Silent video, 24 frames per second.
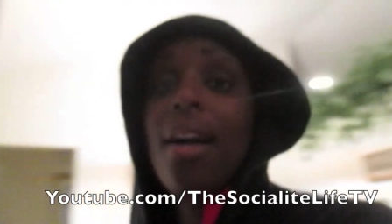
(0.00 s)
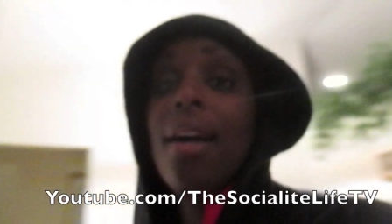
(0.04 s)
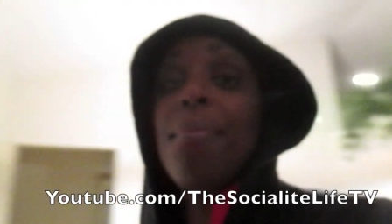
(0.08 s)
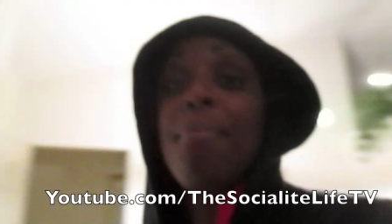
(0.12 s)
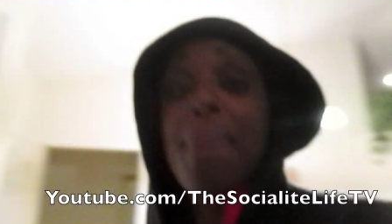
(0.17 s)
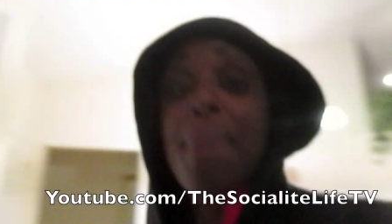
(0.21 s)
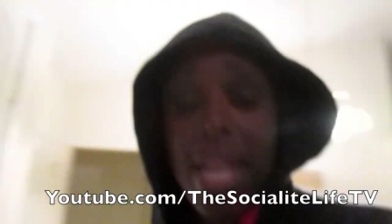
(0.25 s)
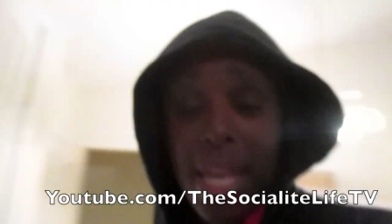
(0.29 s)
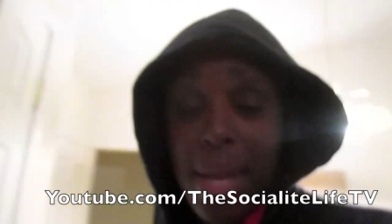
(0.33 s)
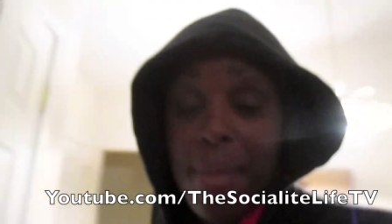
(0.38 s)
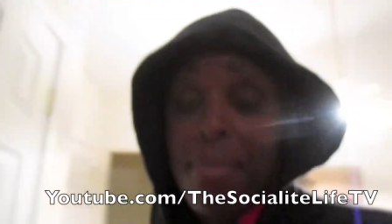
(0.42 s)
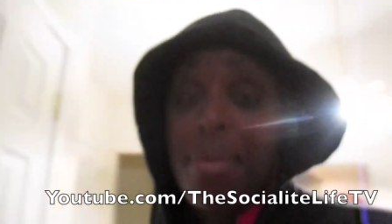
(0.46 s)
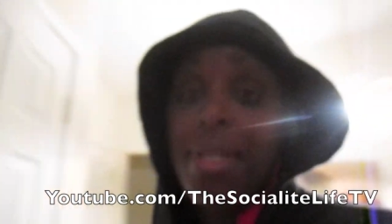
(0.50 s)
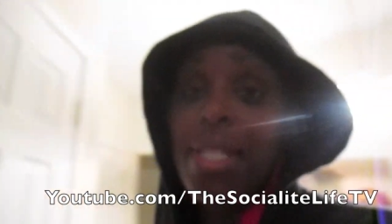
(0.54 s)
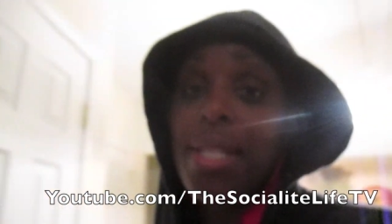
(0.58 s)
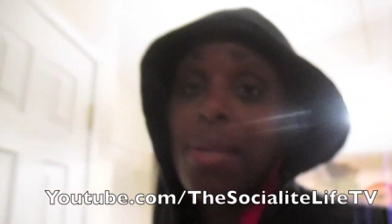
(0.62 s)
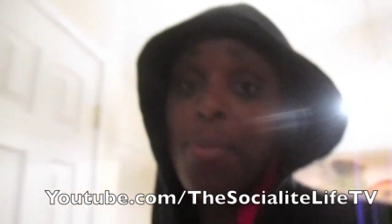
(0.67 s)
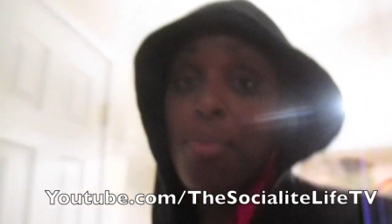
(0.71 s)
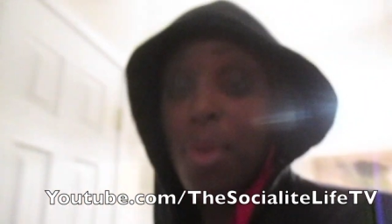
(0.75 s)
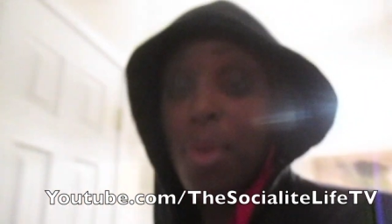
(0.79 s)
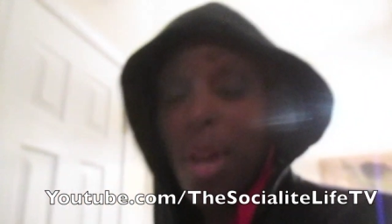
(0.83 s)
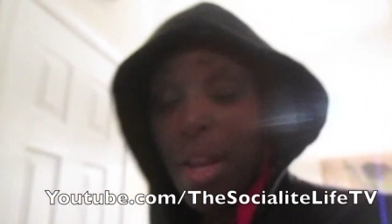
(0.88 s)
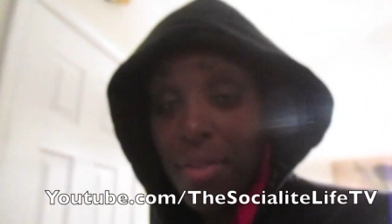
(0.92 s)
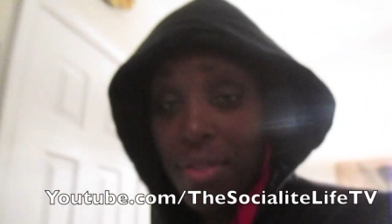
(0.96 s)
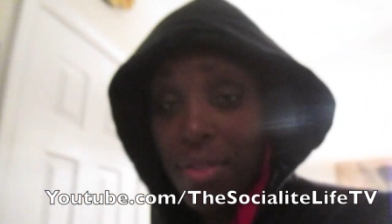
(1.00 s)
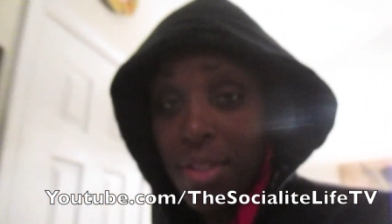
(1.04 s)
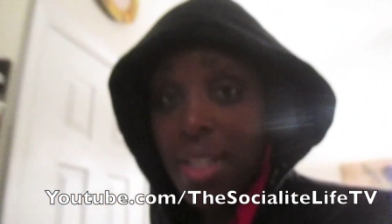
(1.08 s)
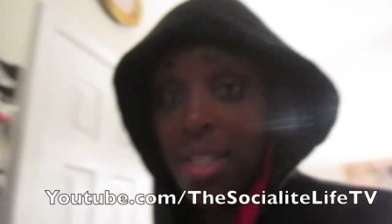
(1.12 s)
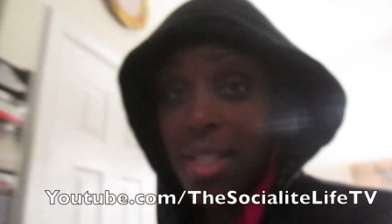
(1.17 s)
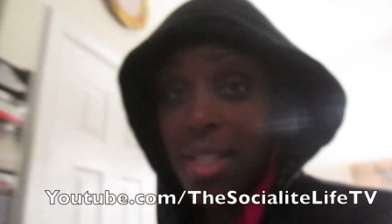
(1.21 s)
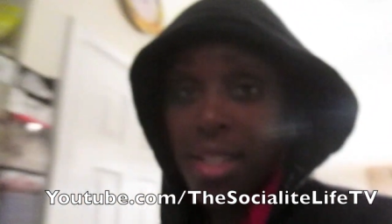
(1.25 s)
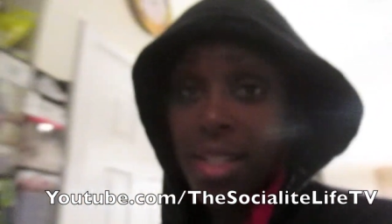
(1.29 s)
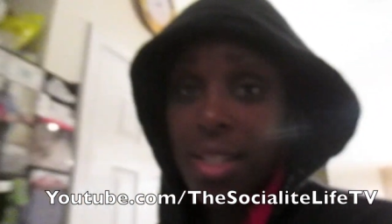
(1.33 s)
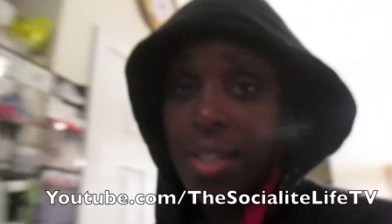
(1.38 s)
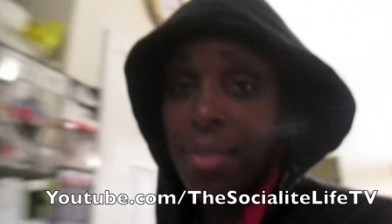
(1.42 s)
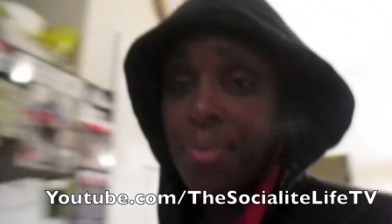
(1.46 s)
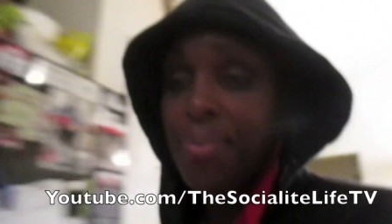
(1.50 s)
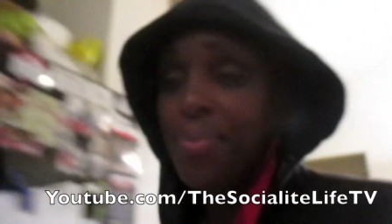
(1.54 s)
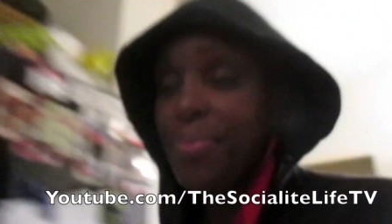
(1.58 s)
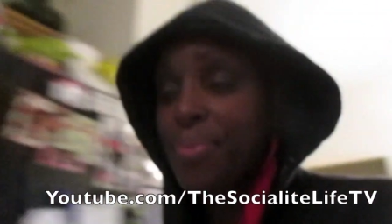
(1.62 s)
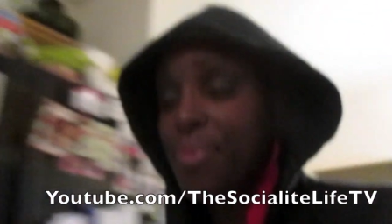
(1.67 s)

making me some breakfast.